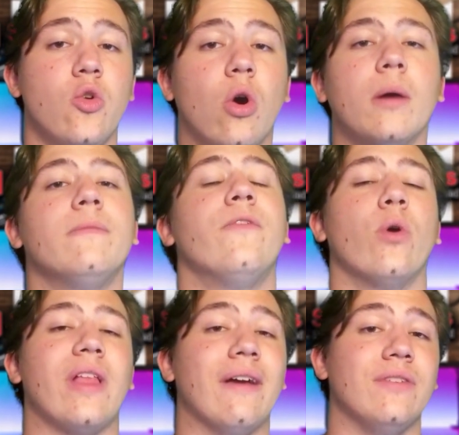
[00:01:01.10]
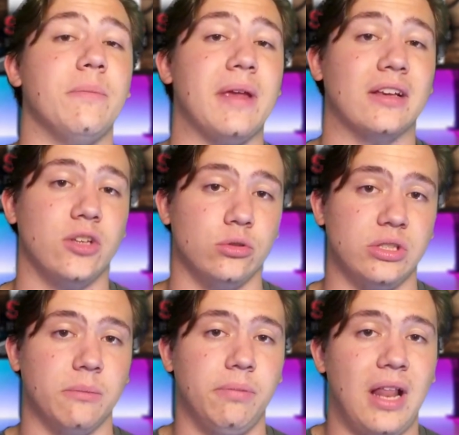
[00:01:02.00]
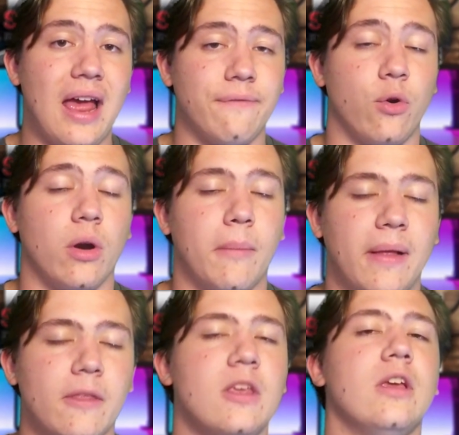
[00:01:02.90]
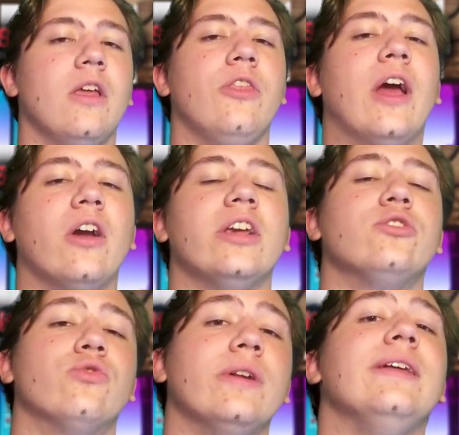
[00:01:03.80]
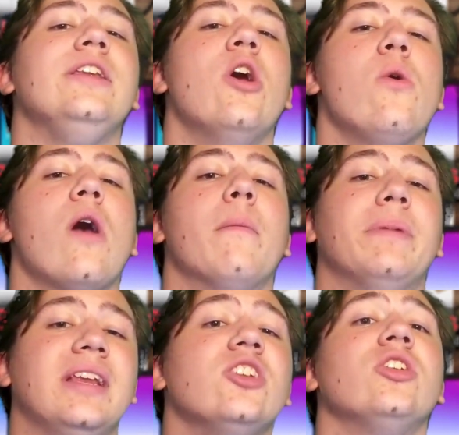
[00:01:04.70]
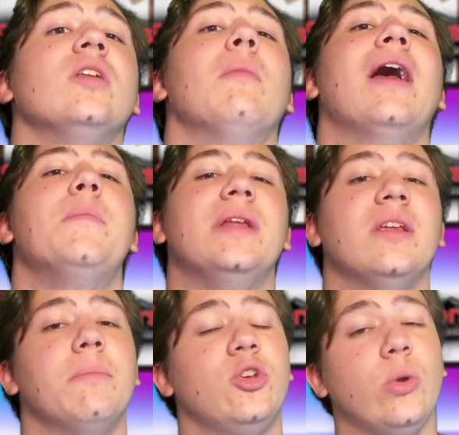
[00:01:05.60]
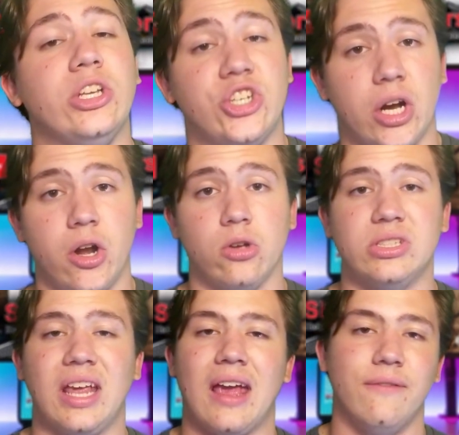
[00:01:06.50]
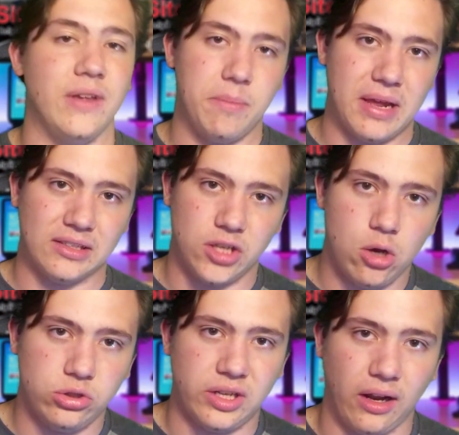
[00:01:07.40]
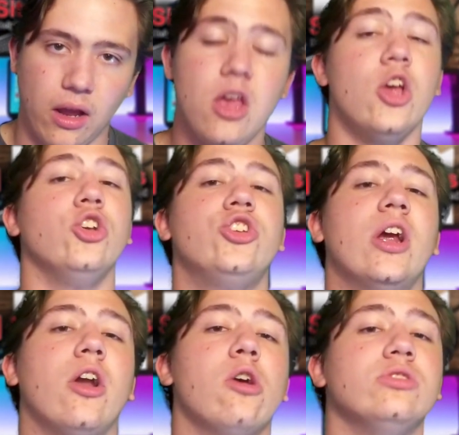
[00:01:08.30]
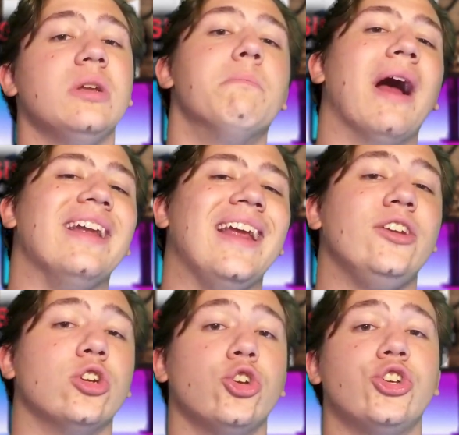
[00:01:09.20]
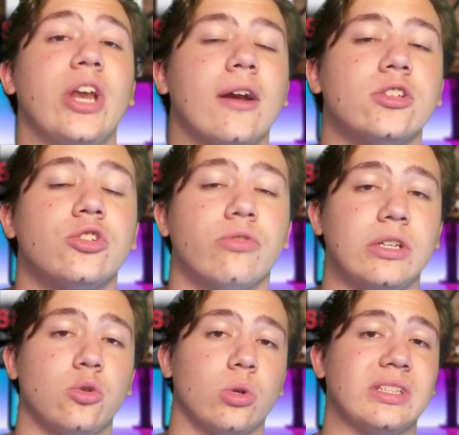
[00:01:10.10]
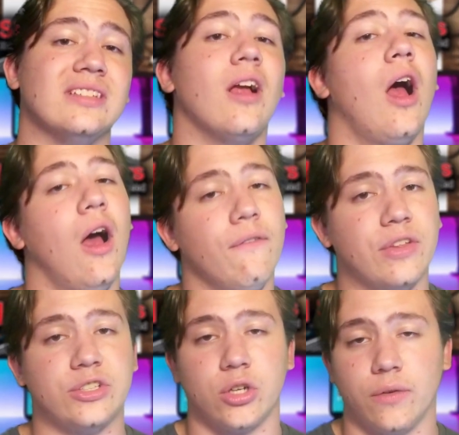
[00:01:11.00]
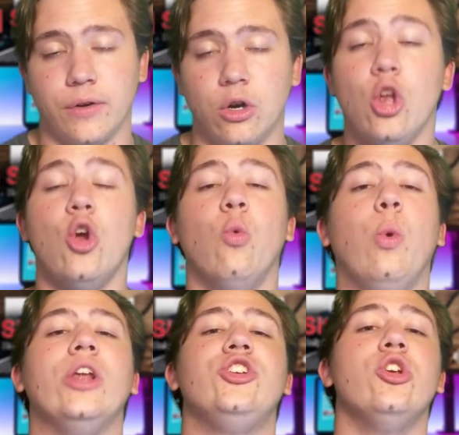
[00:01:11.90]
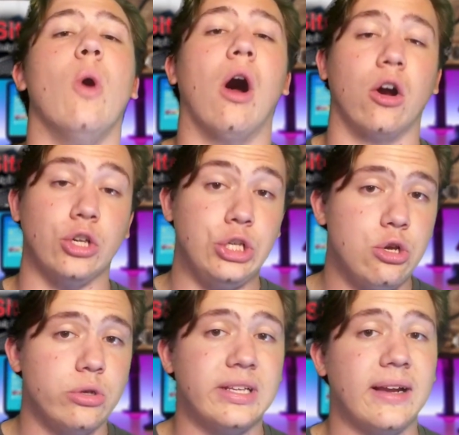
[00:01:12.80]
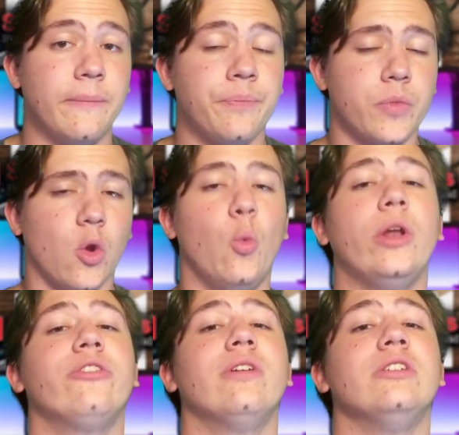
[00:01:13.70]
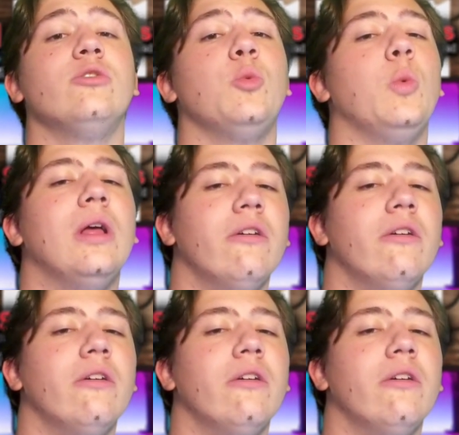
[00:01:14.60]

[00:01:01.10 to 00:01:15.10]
the norm for that VPS hosting platform. There is really no competition, in my opinion, between shared hosting and VPS hosting. Shared hosting by nature shares the resources of the server which you are using, which will